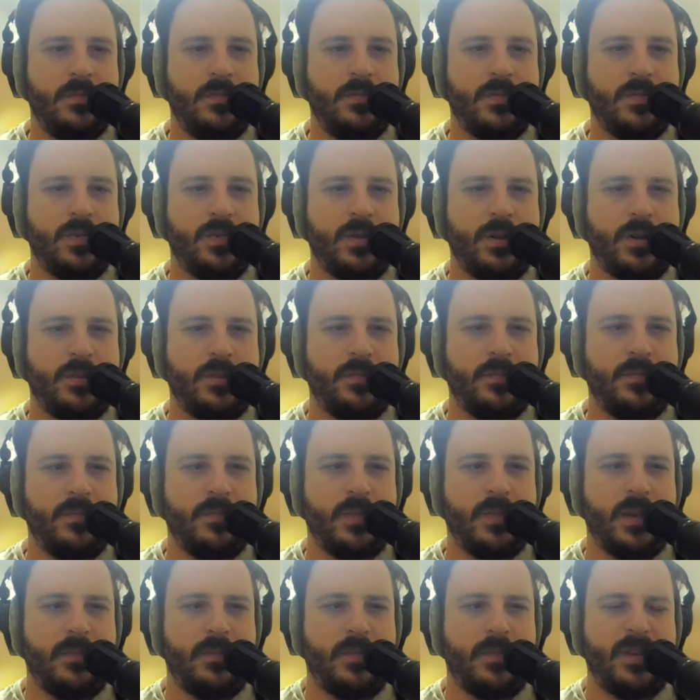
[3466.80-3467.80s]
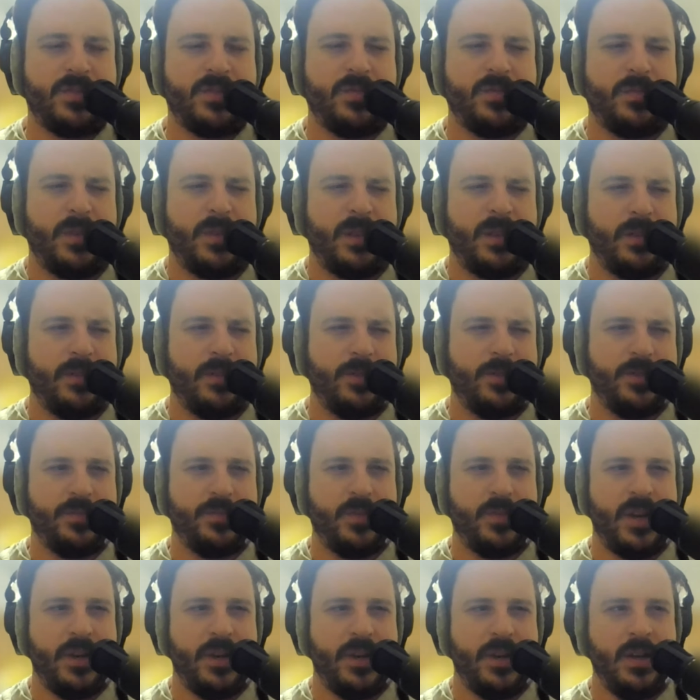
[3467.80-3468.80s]
trying to mess with my levels.
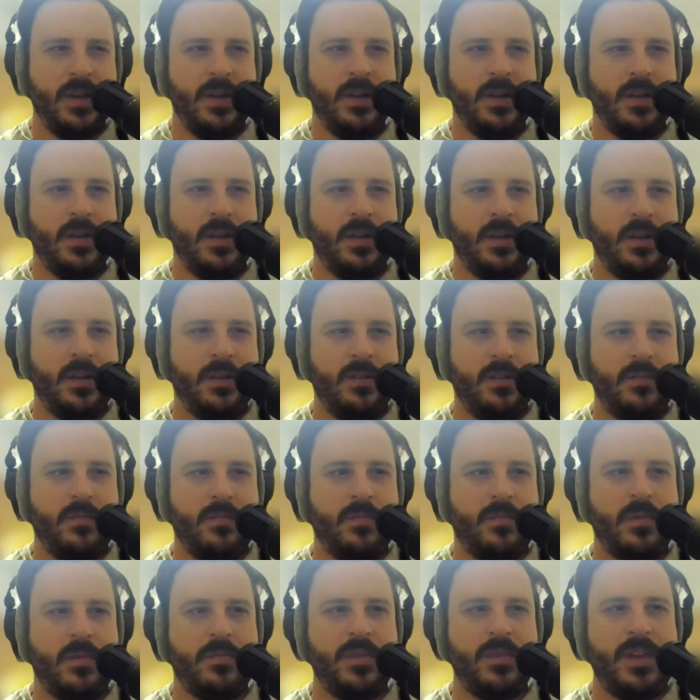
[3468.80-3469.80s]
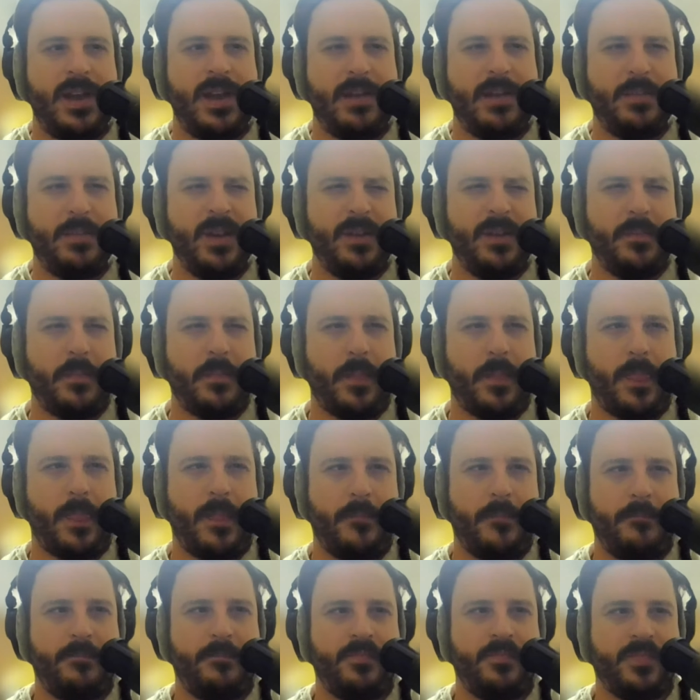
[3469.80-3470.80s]
But what will happen,
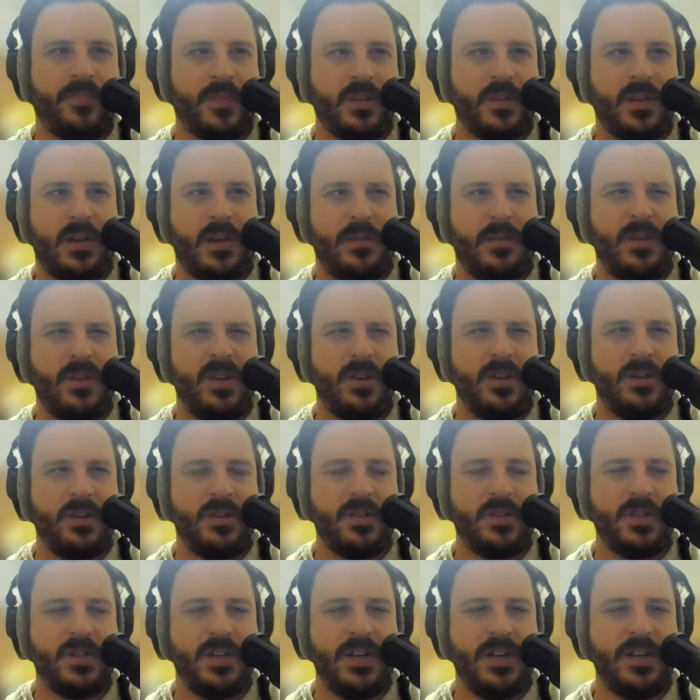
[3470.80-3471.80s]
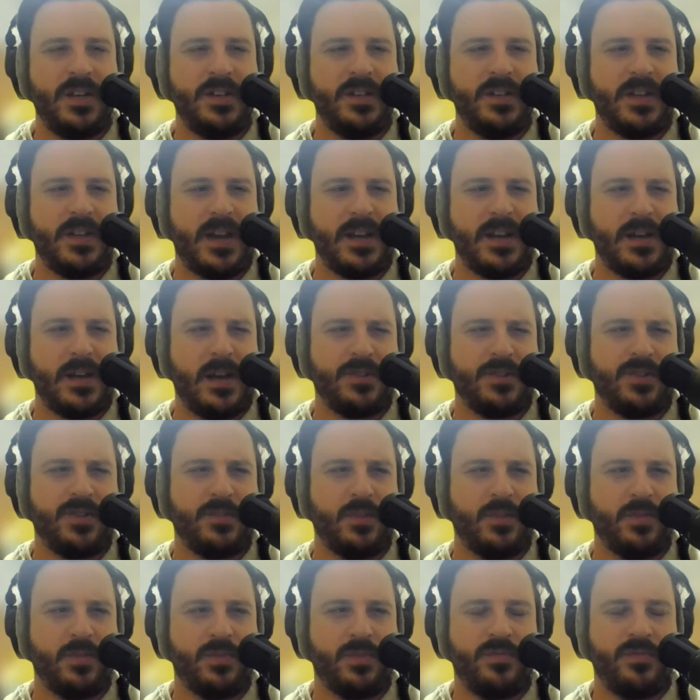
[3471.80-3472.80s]
I'm going to get into diagnostic
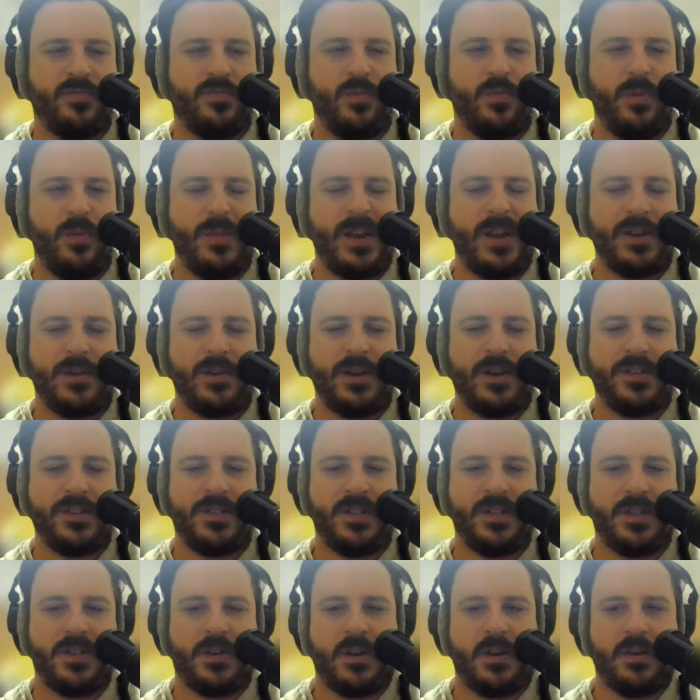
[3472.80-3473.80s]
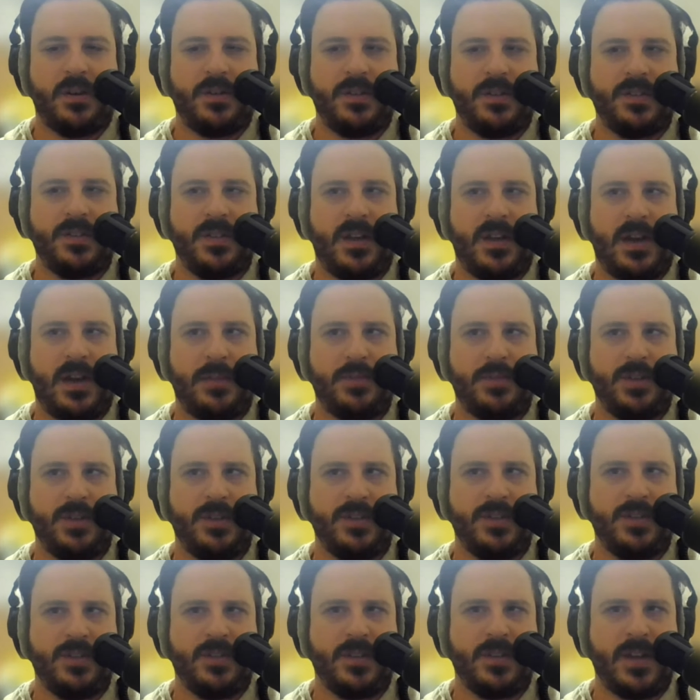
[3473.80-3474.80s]
mode to format your SD card. This option
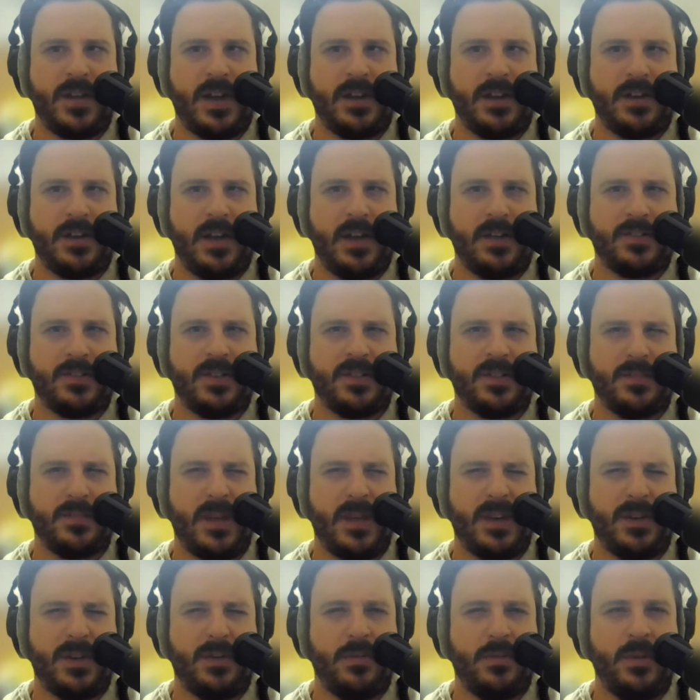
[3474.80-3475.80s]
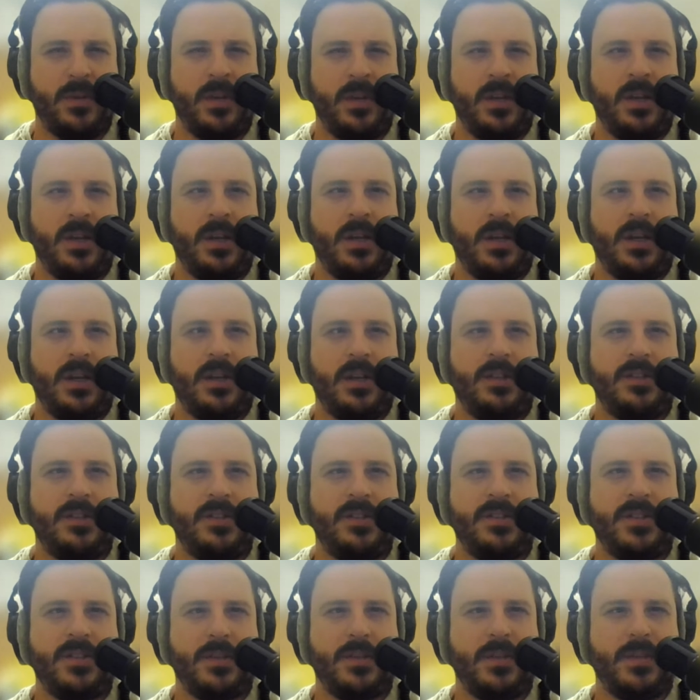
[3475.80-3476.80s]
is in the diagnostics menu, and this
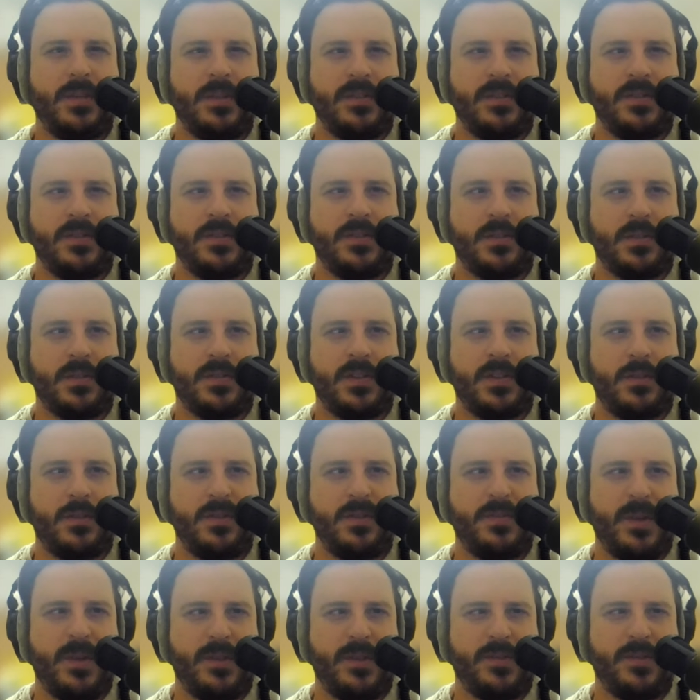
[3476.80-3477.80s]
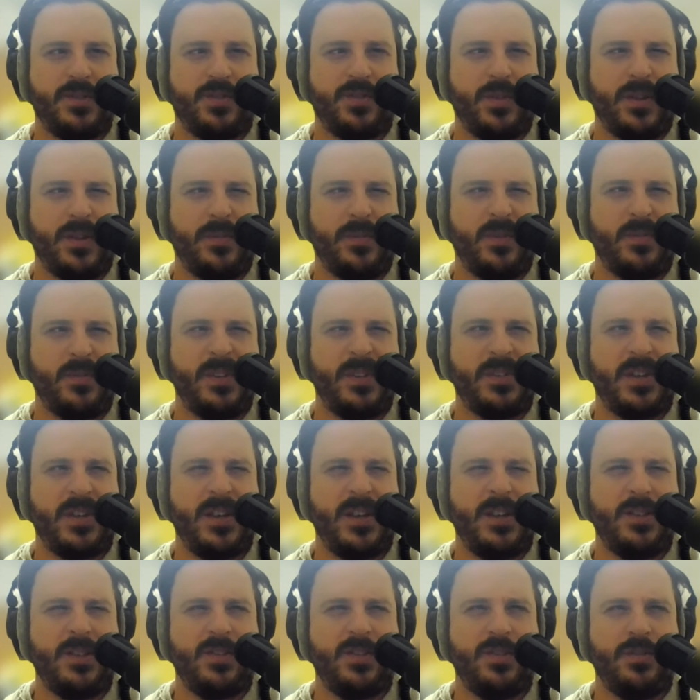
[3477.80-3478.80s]
is something that's always been on the stream. And we
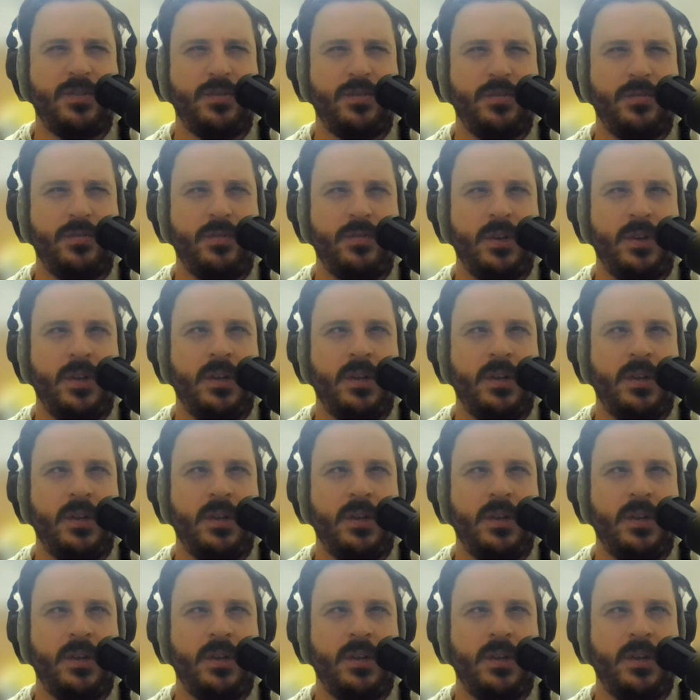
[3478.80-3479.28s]
tend to,